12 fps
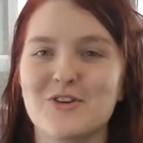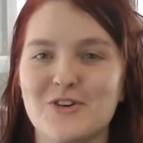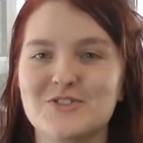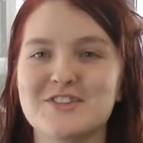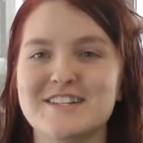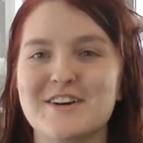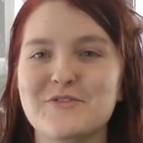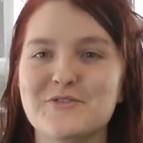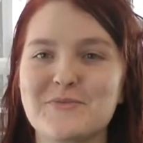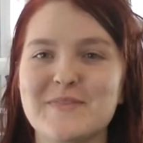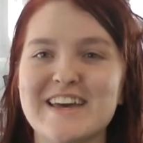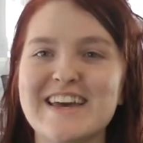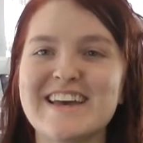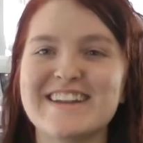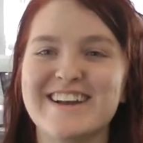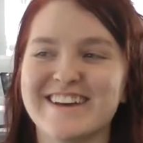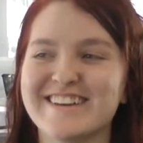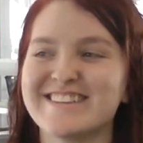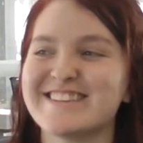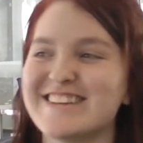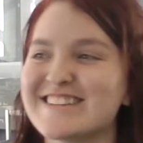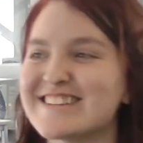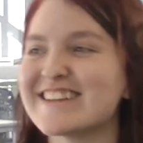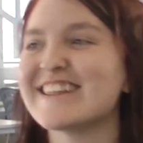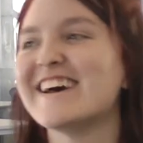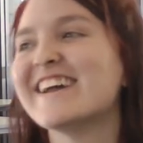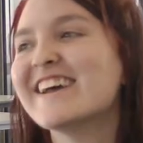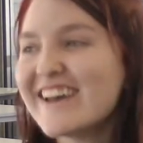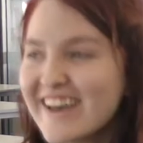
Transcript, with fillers: laundry done for me and like, things like that.